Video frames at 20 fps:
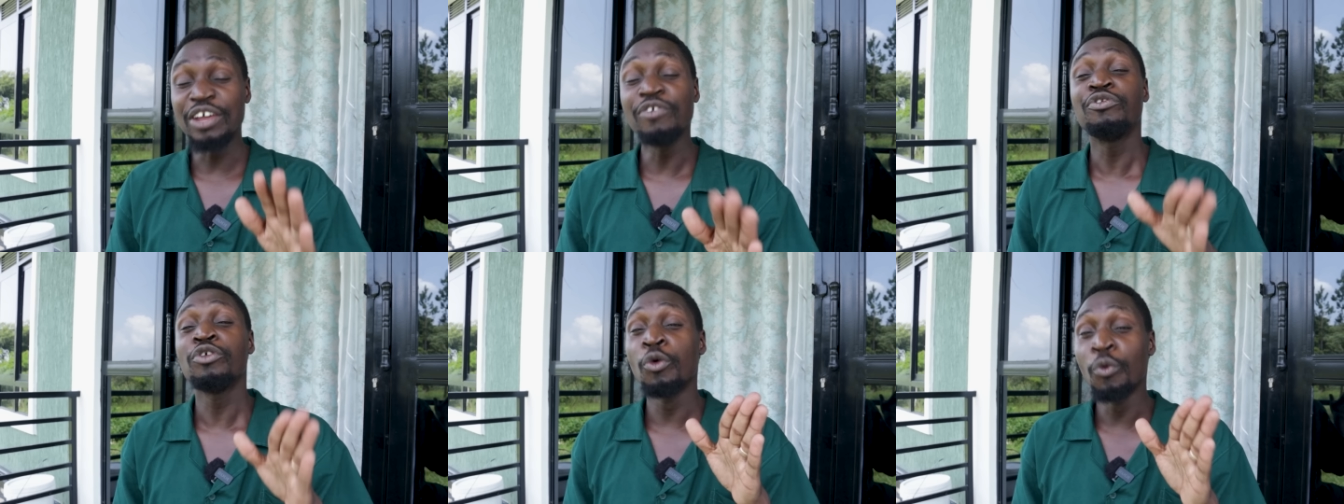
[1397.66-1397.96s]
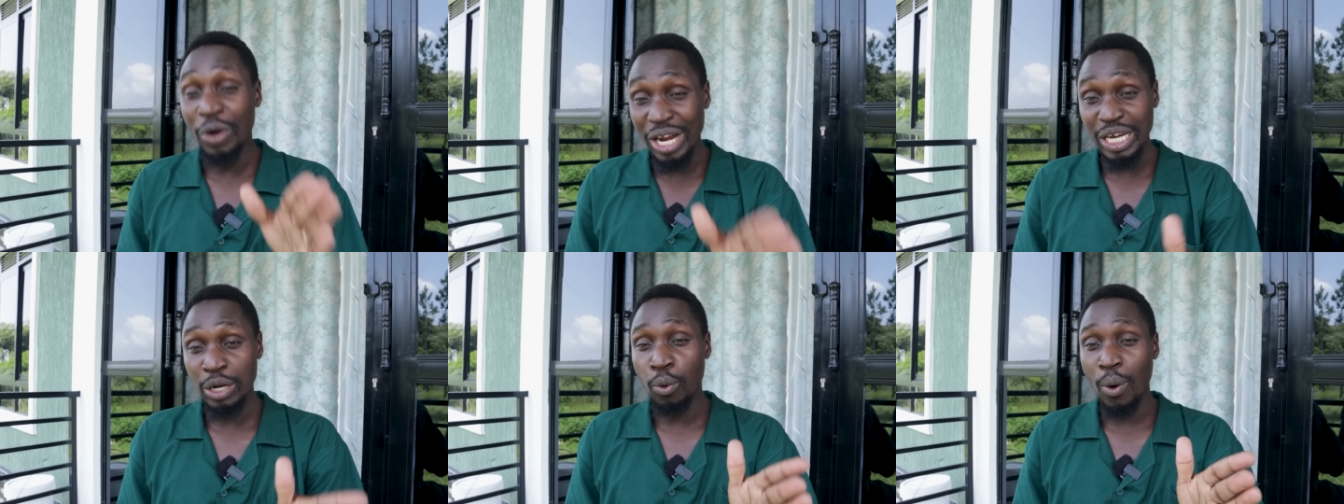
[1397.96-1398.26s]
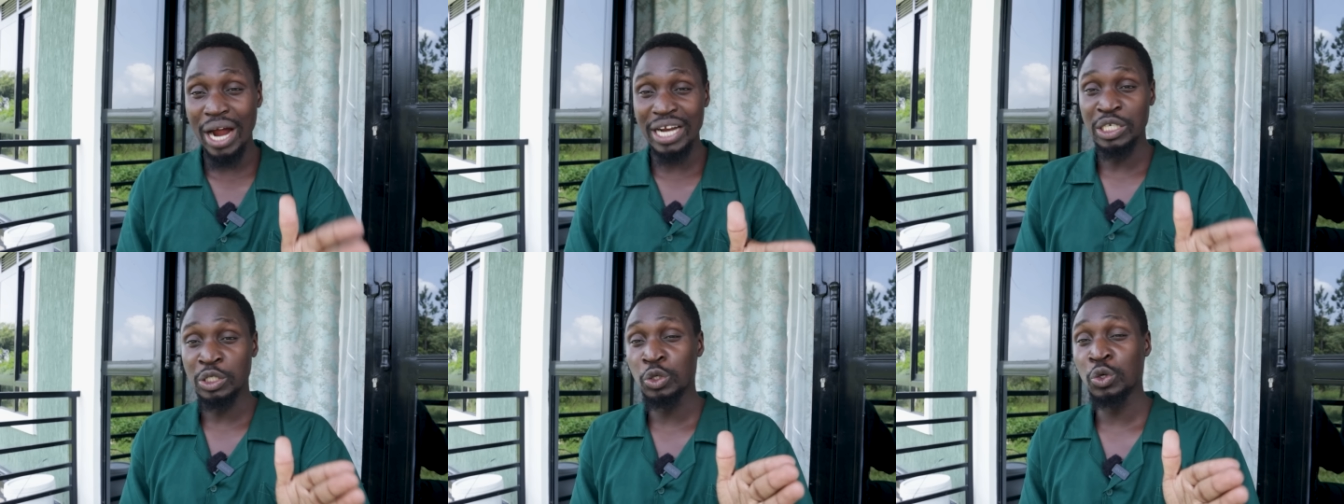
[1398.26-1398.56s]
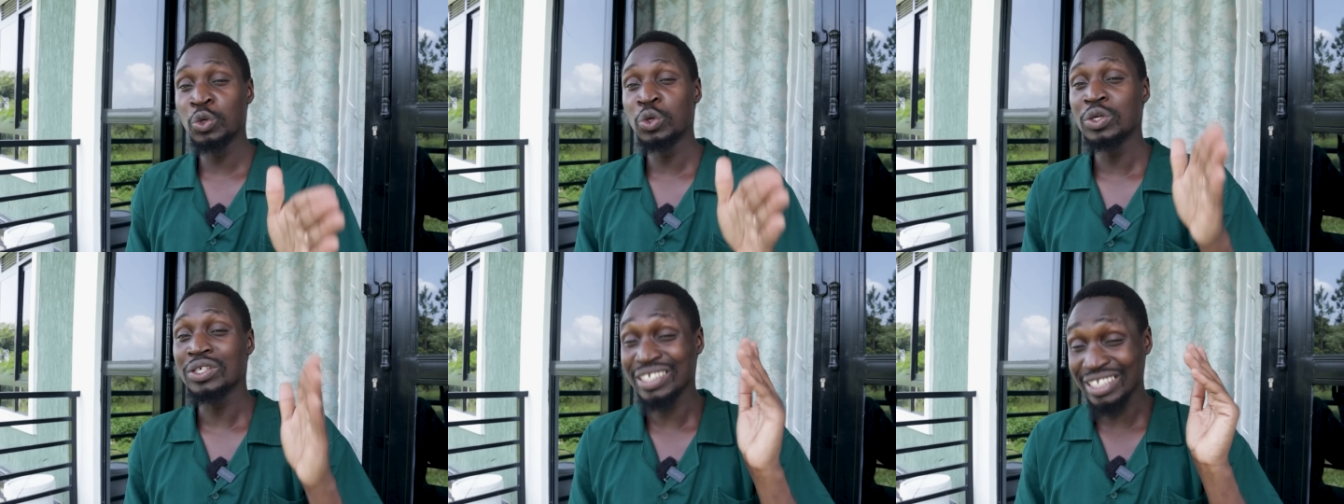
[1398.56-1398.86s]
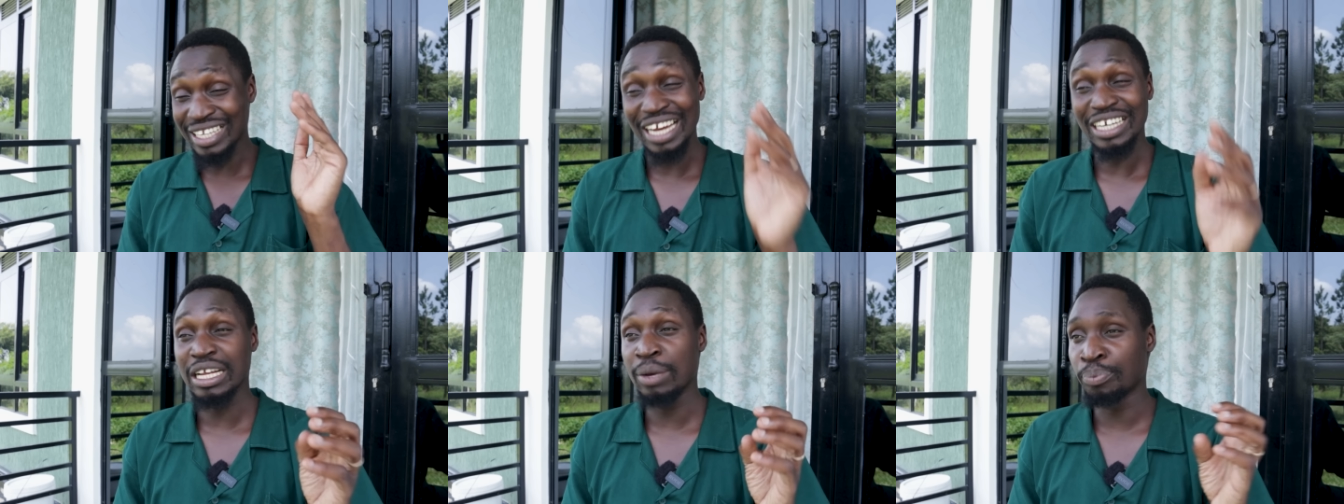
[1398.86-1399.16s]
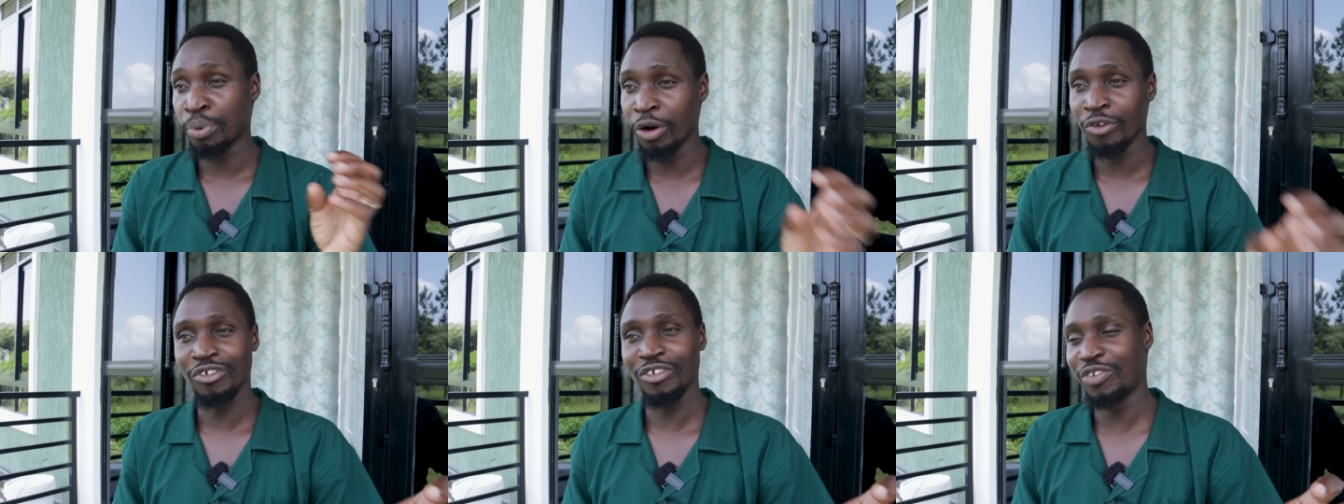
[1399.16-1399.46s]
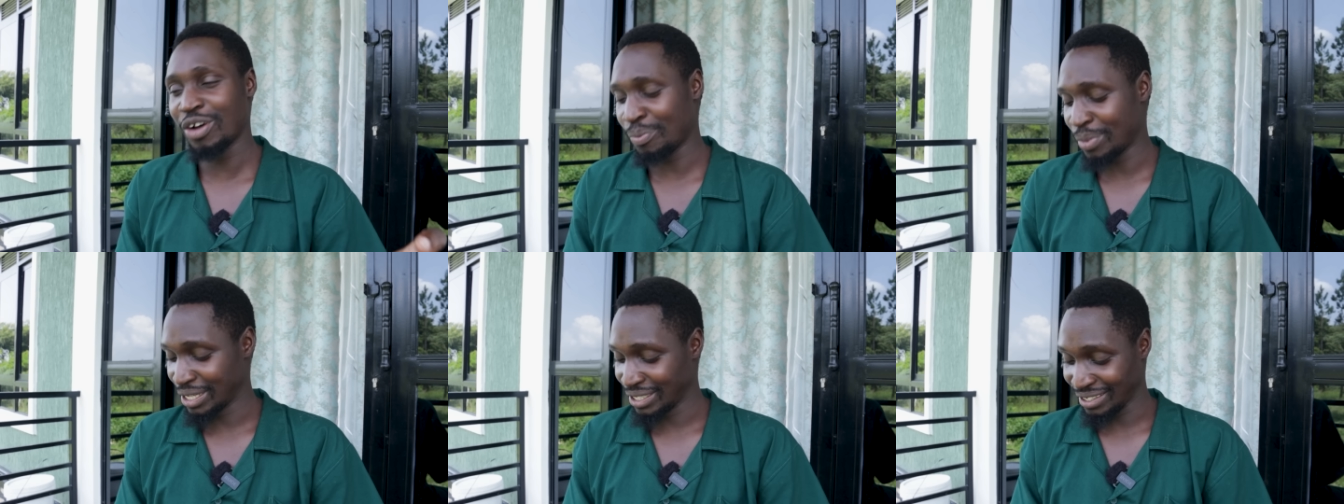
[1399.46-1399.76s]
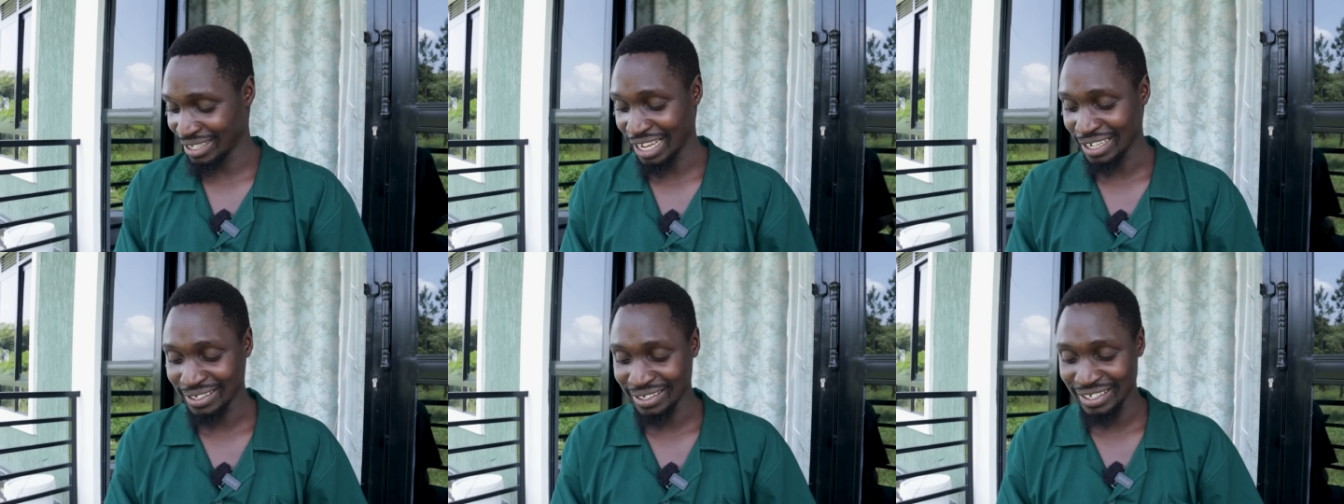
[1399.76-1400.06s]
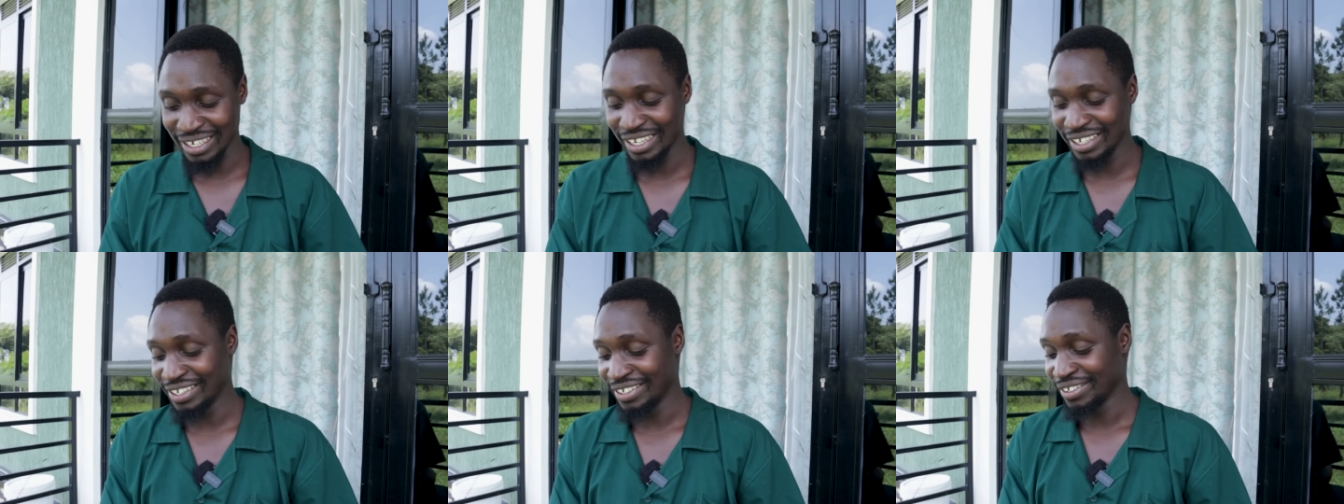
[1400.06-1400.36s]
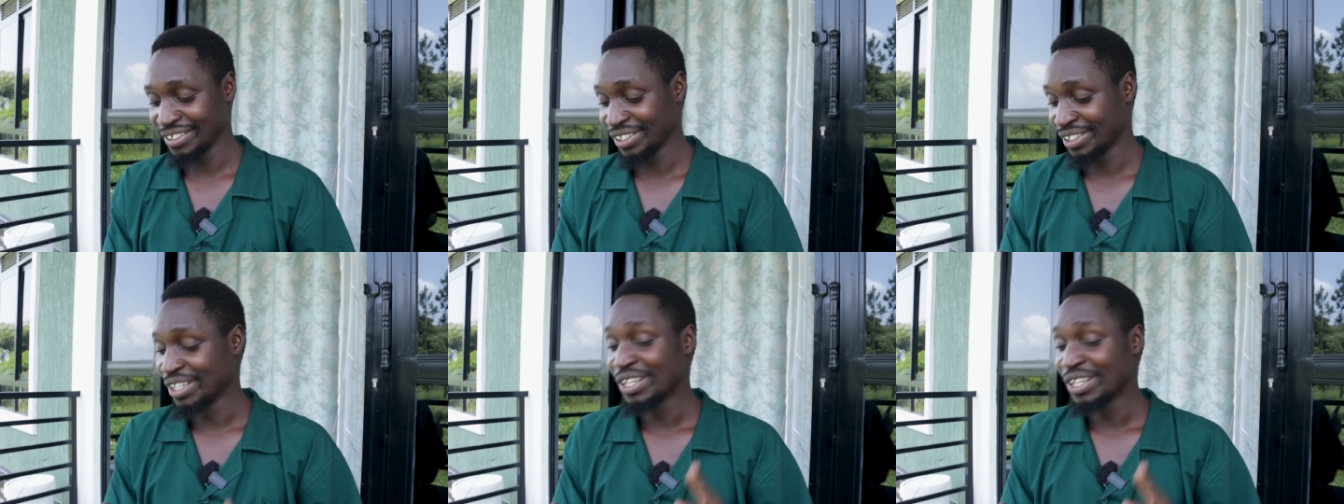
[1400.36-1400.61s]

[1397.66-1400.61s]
And if you really want to start a poultry farm and succeed,